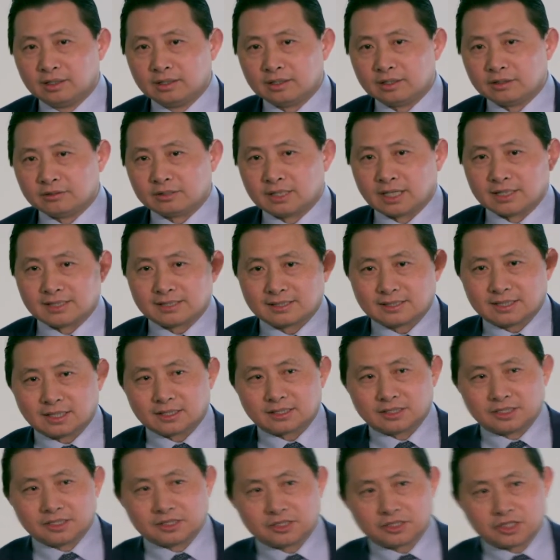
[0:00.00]
those are
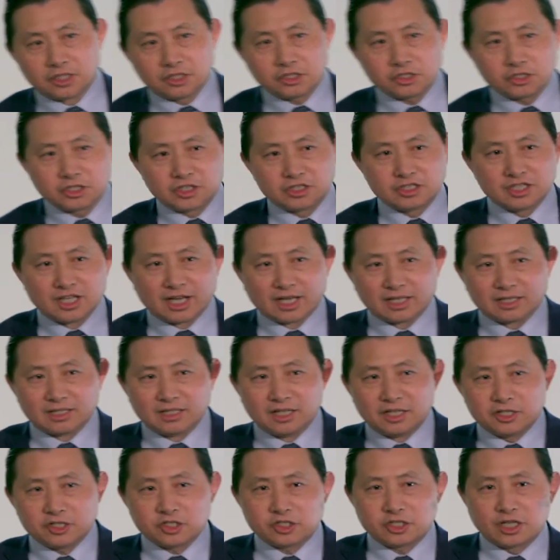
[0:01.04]
statisticians,
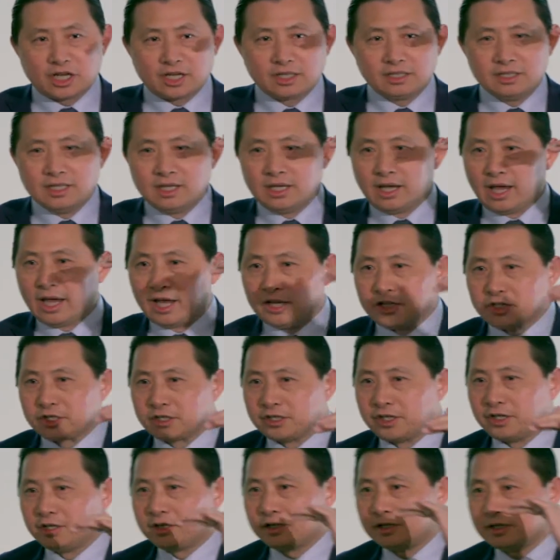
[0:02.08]
technicians,
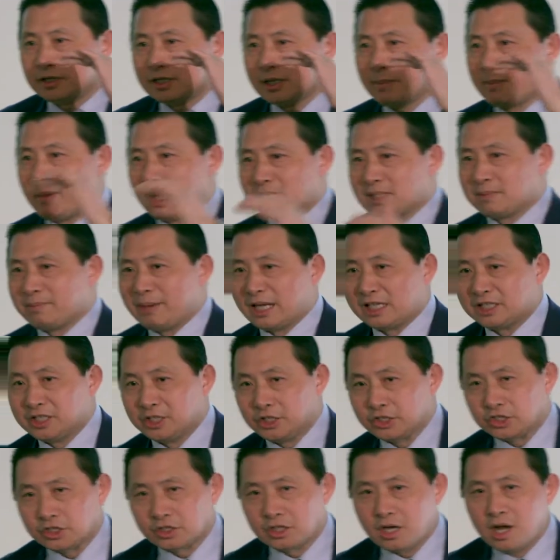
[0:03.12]
engineers,
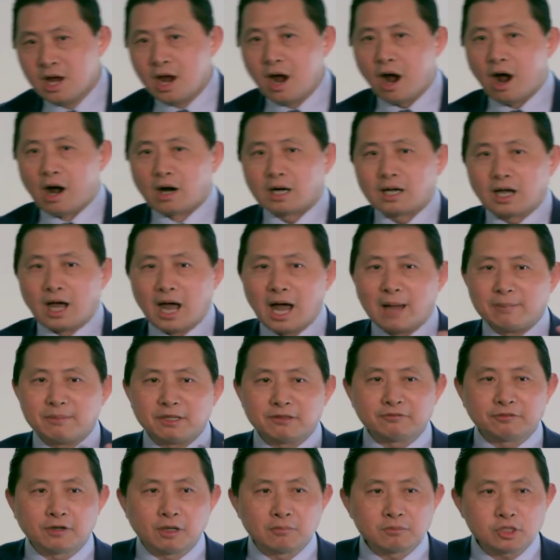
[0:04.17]
mathematicians, are
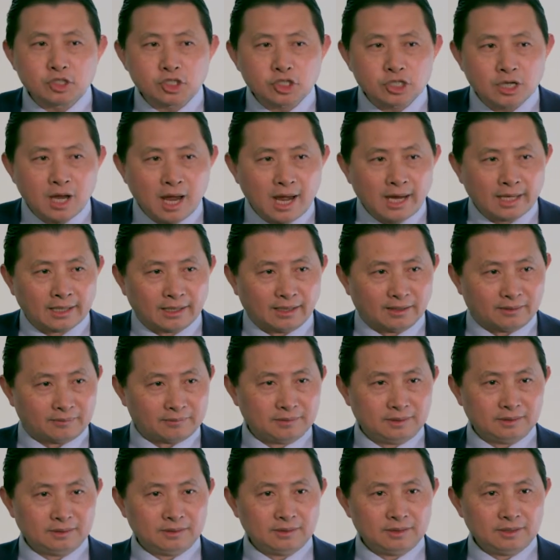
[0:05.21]
coming from China.
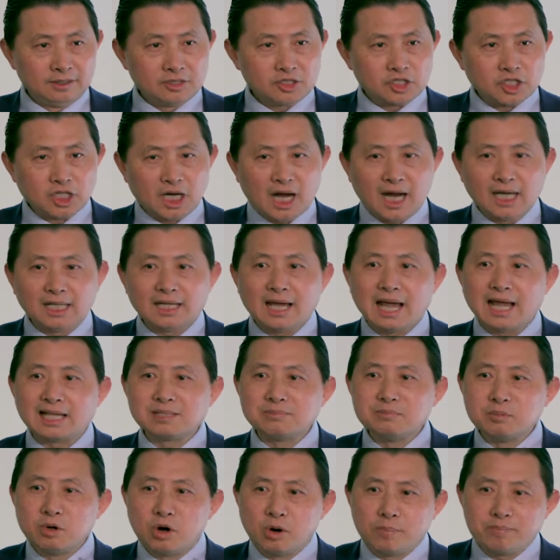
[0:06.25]
China has
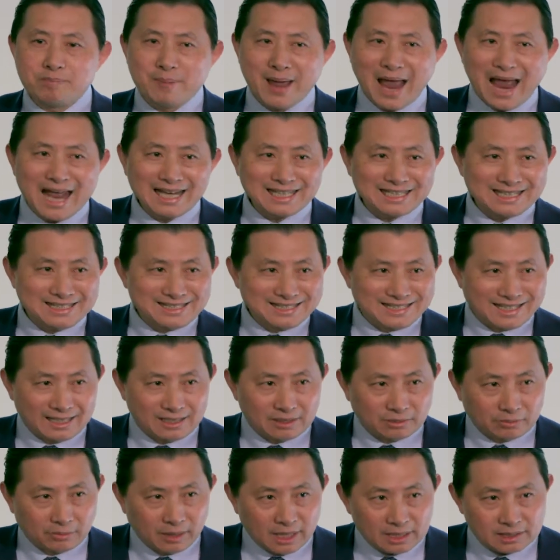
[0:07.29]
more patents than
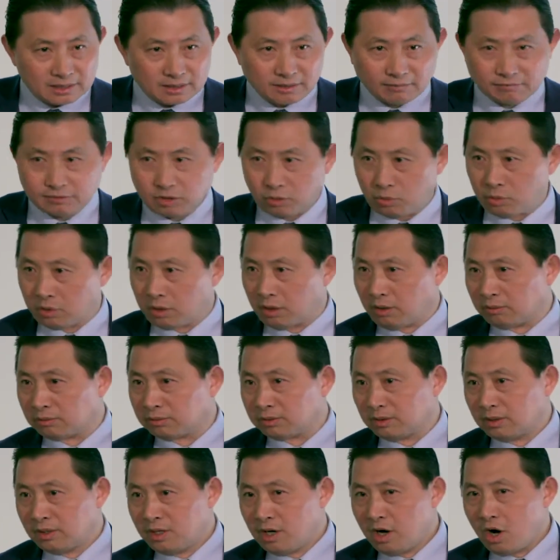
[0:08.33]
the rest of the world.
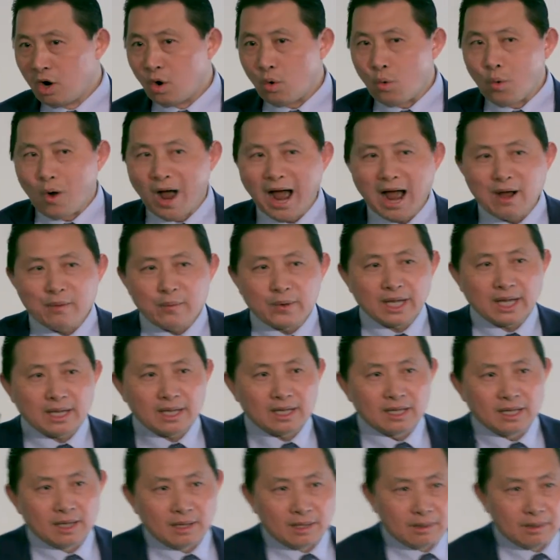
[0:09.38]
Huawei